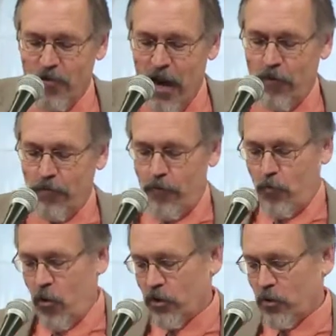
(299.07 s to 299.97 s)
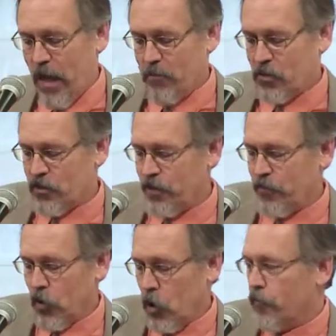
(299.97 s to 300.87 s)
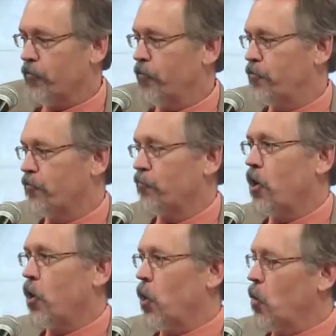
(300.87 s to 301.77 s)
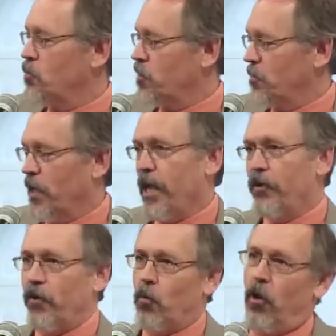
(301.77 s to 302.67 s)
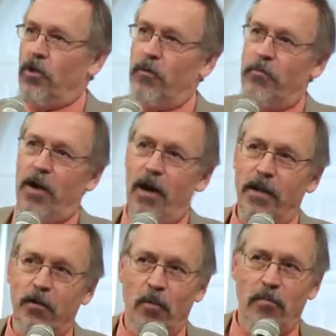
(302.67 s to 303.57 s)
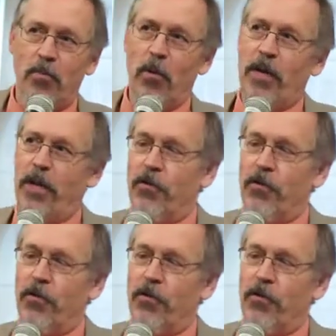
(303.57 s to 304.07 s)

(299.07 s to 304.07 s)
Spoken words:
Ralph Waldo Emerson offered Thoreau some land on Walden Pond at one point,